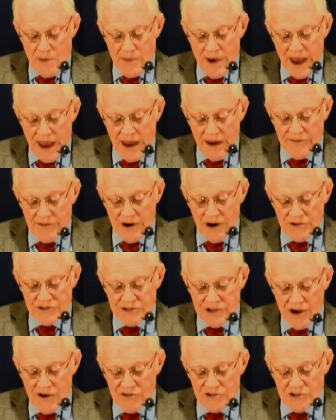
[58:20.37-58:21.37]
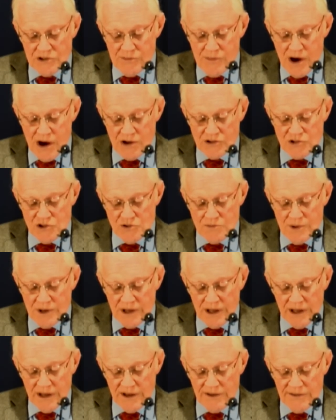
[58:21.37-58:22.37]
behaved ourselves among you who
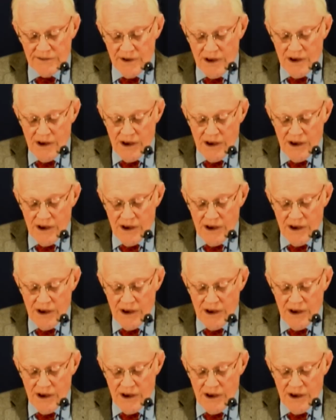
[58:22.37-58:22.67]
believe.